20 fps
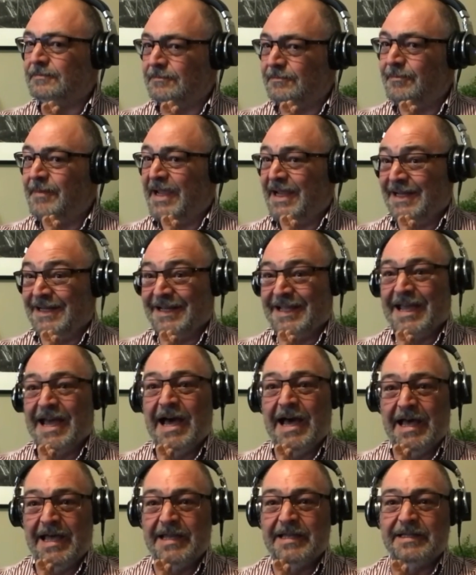main
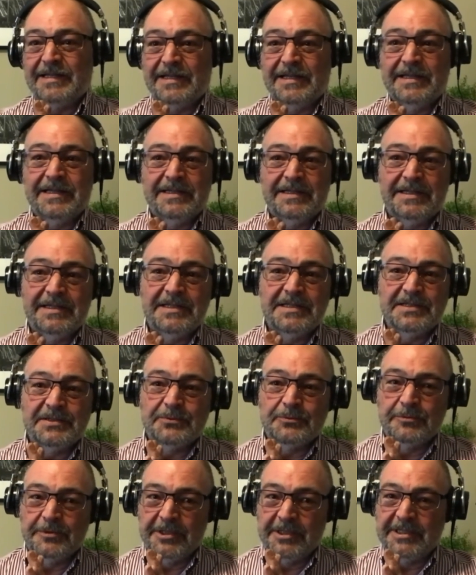guy, and he's
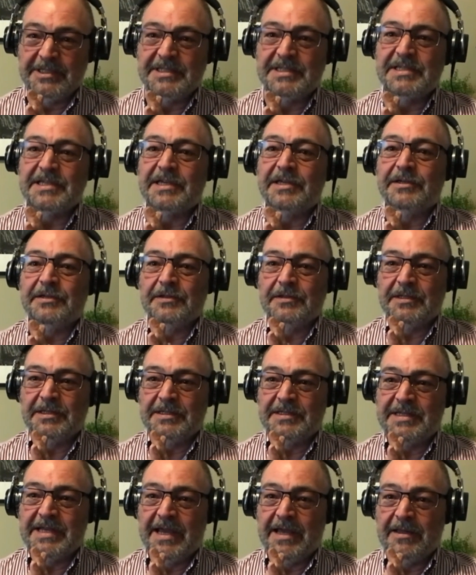really skilled
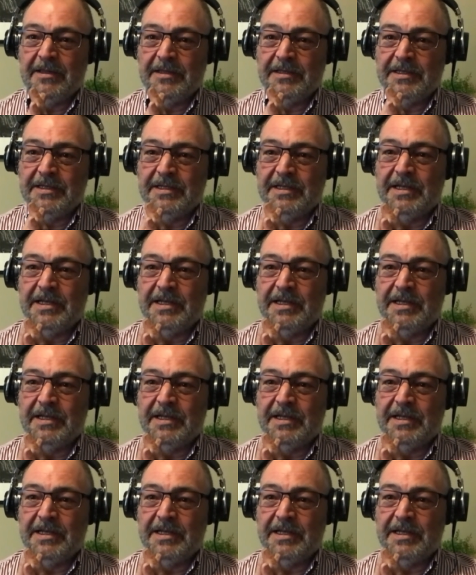and talented.